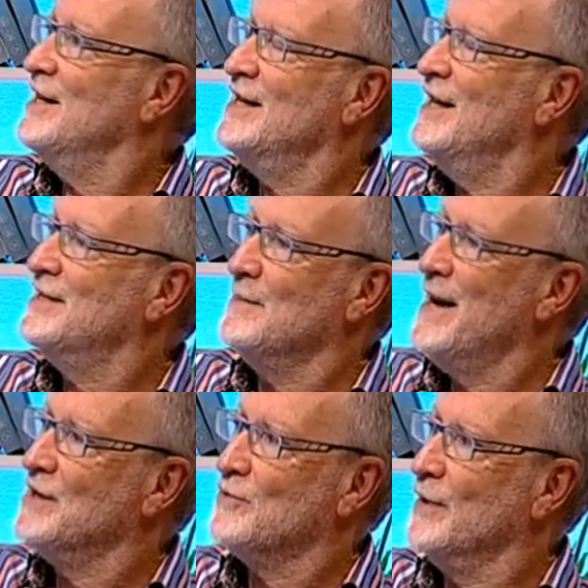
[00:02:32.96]
It's a
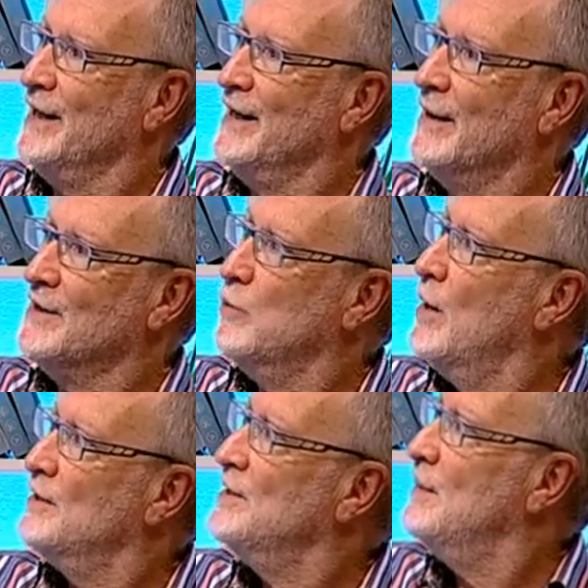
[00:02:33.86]
mess, really, because
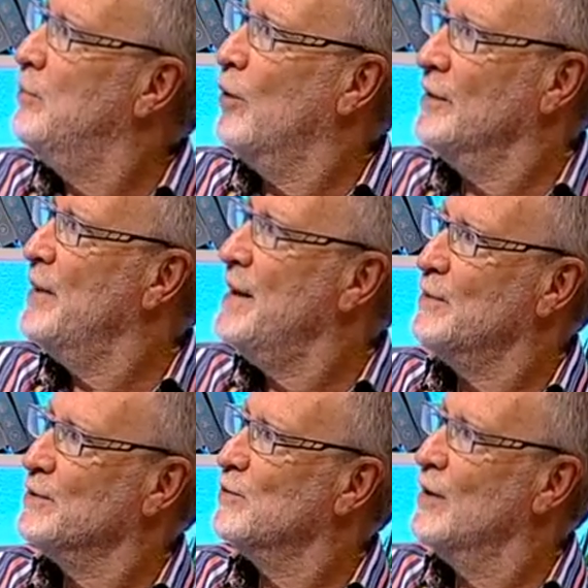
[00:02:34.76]
where's the important
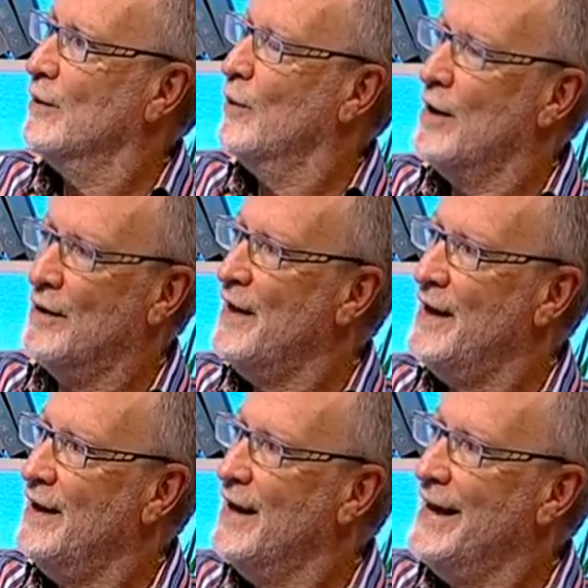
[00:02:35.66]
papers? Where are
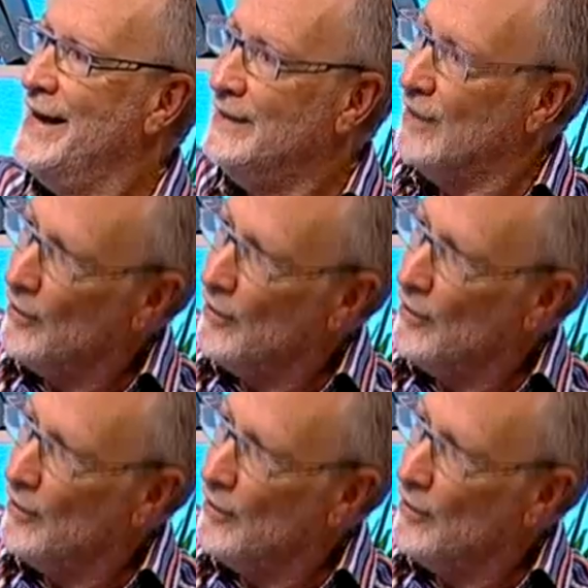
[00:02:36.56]
they hidden?